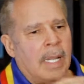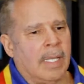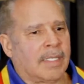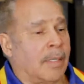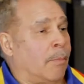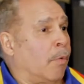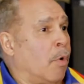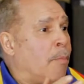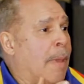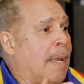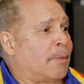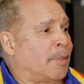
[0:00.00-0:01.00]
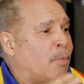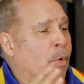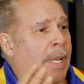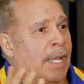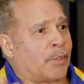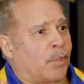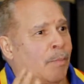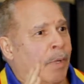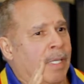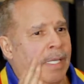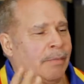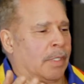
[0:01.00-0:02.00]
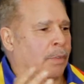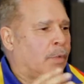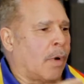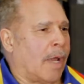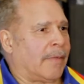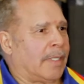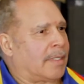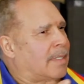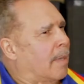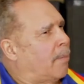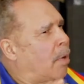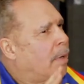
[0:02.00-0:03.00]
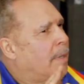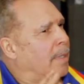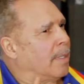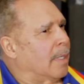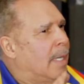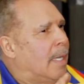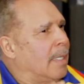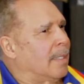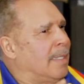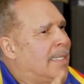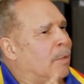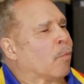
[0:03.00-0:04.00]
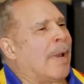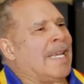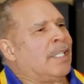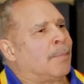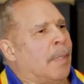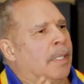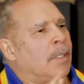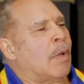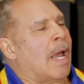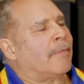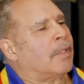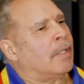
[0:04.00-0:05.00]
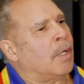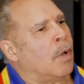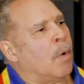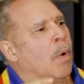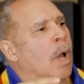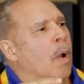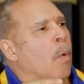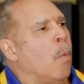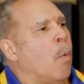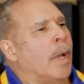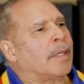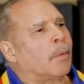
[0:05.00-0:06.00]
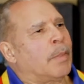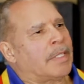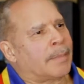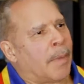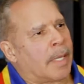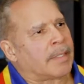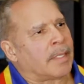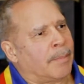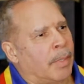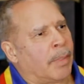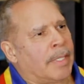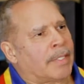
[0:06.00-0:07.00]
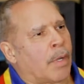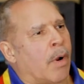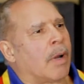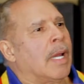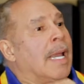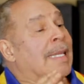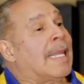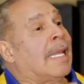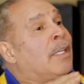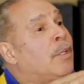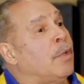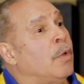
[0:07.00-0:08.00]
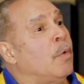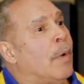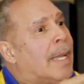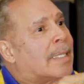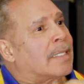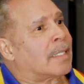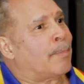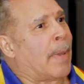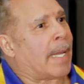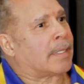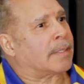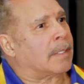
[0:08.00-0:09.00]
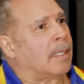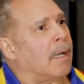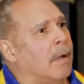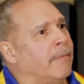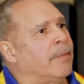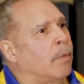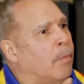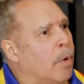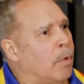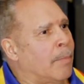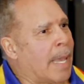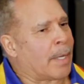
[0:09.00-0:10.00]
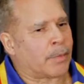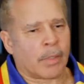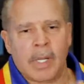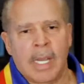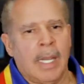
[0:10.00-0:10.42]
Some road managers want extra money if they're driving. It's not part of the arrangement. You have to know what the responsibilities are that you expect of the road manager.